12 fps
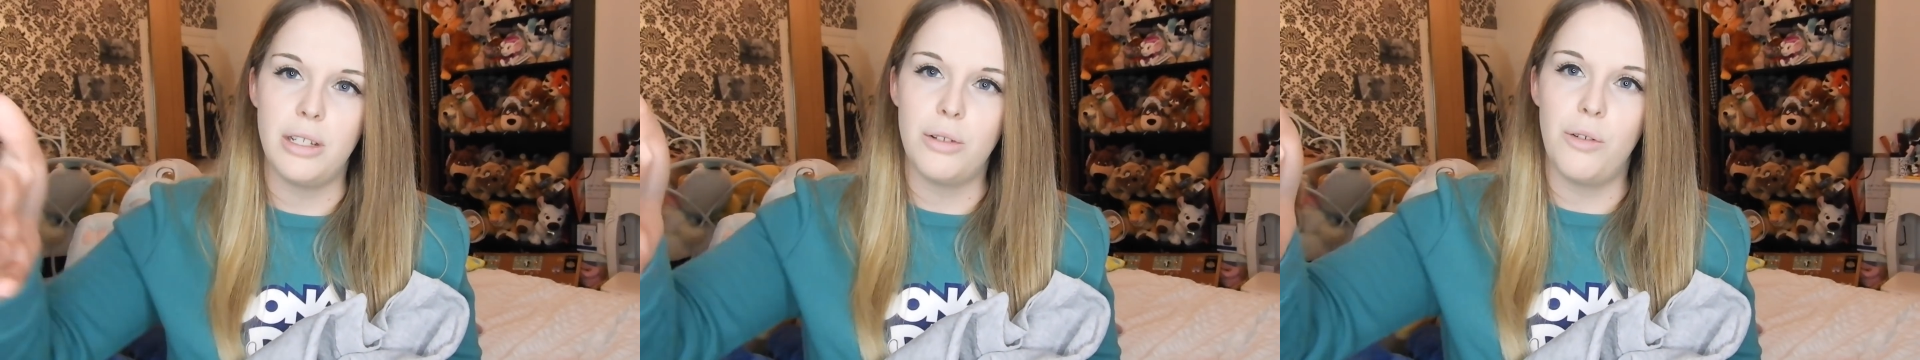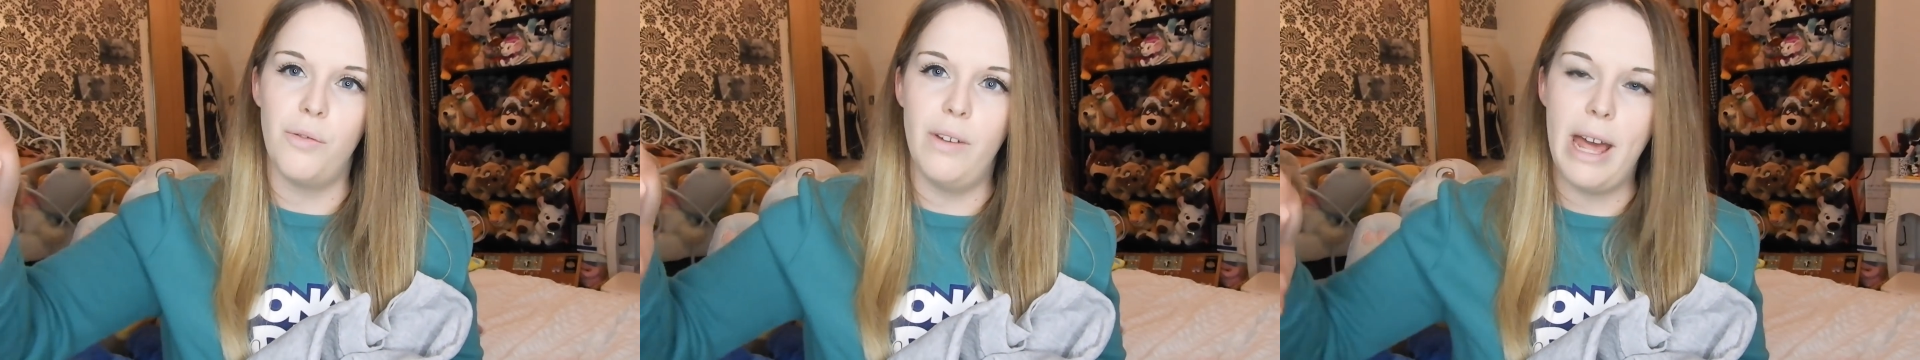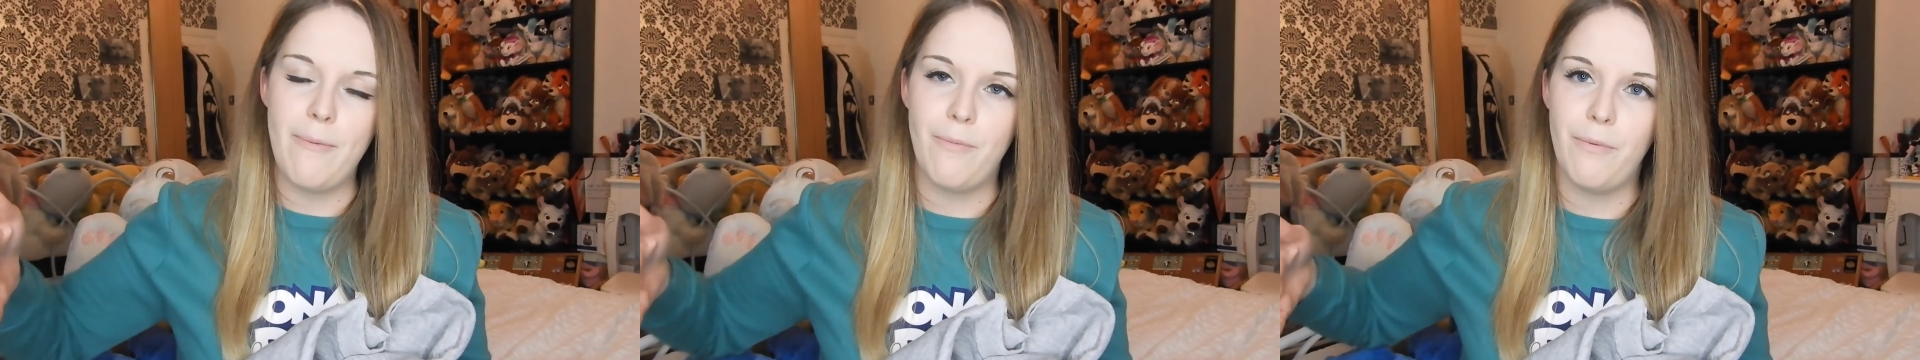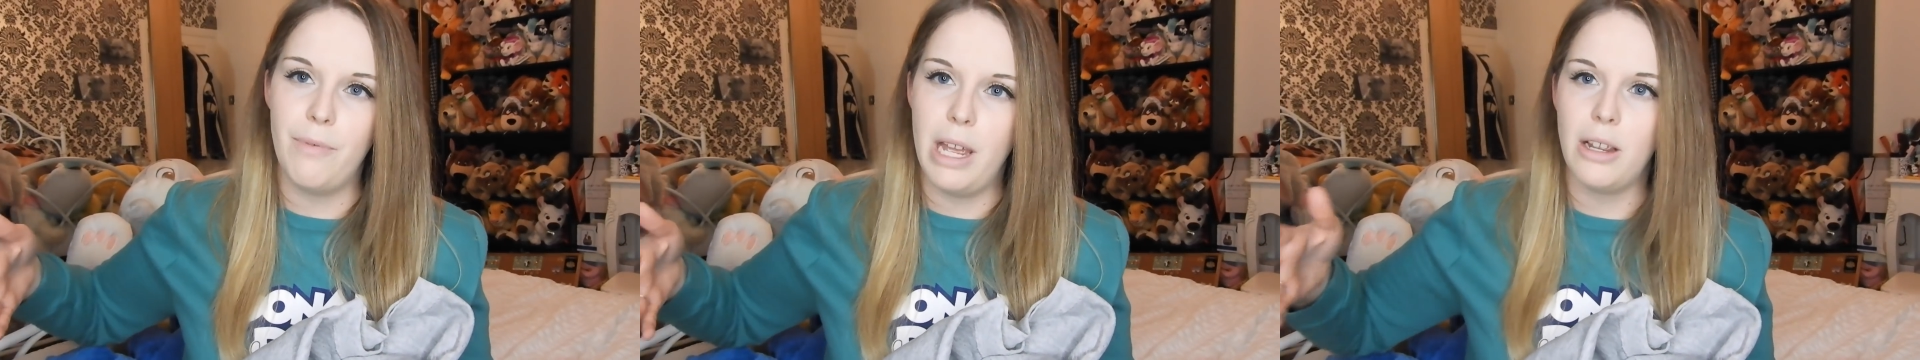It's sort
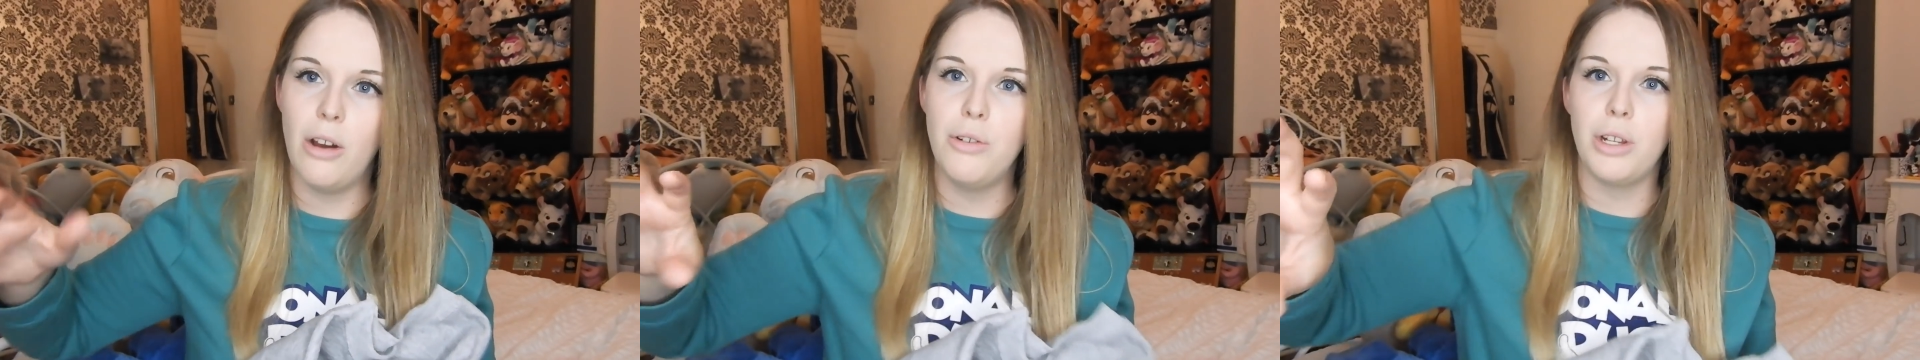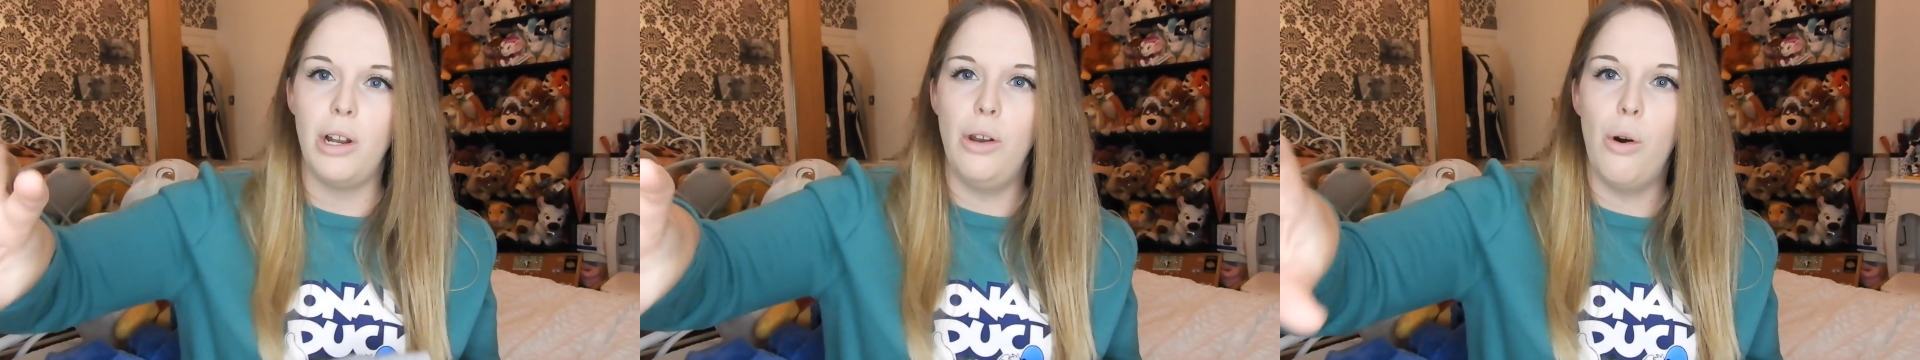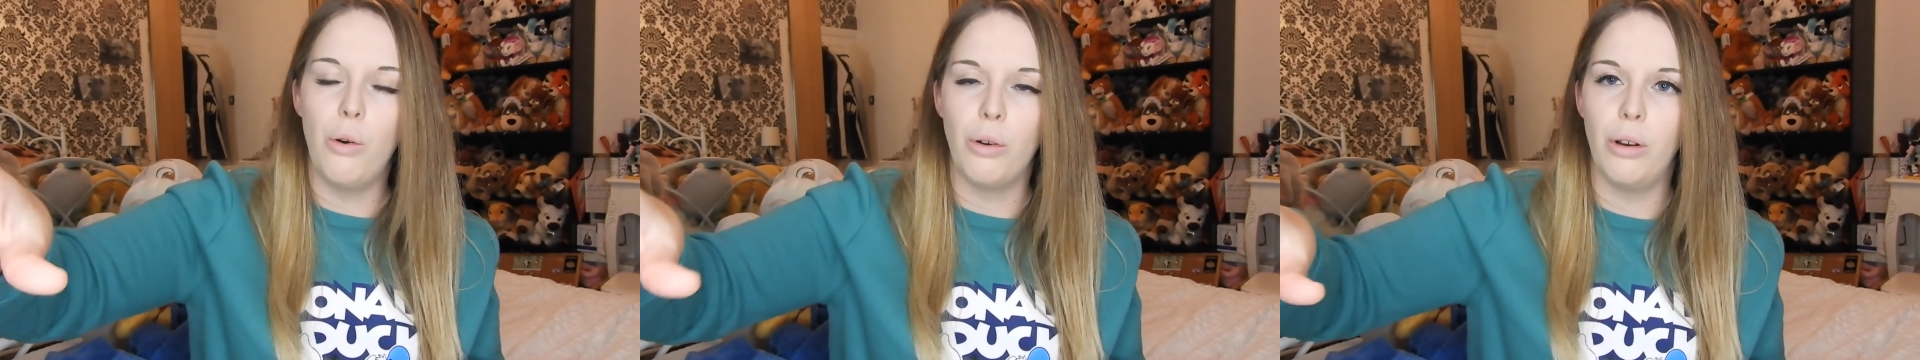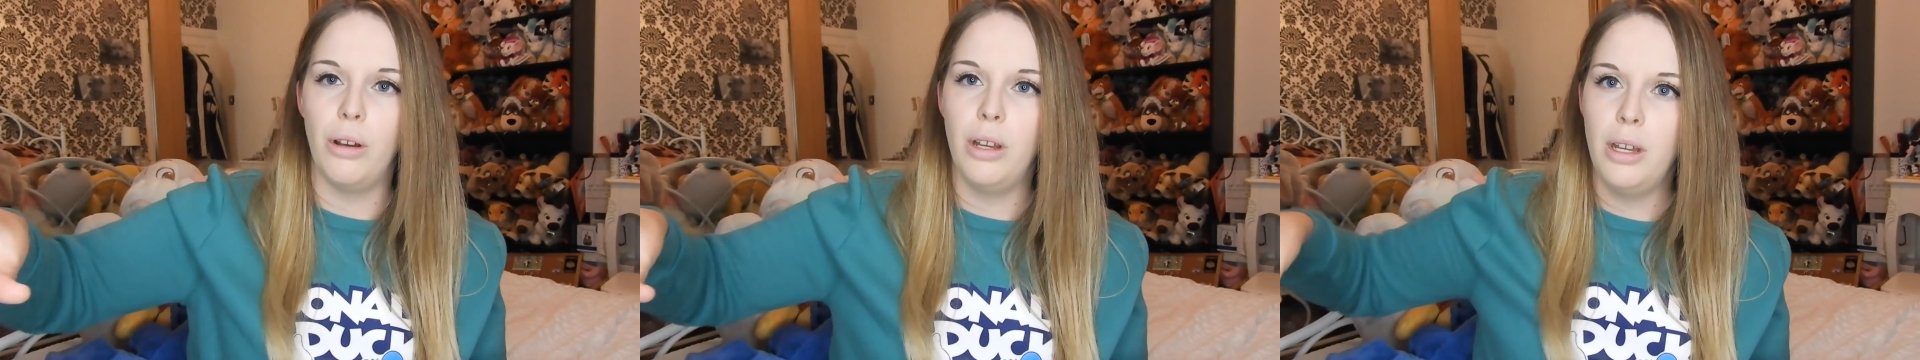of it goes
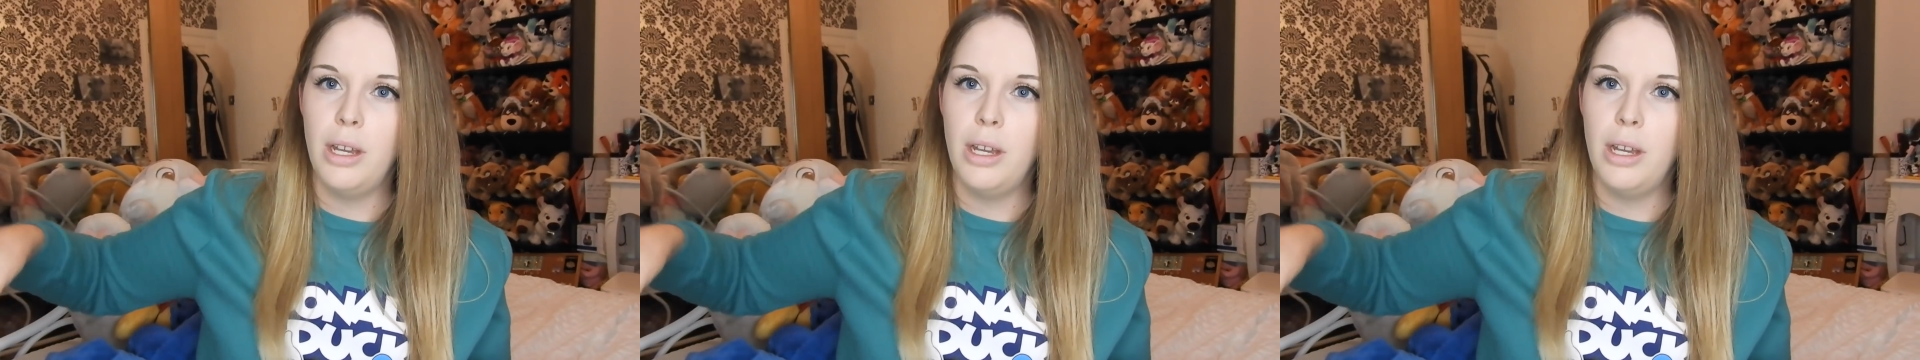along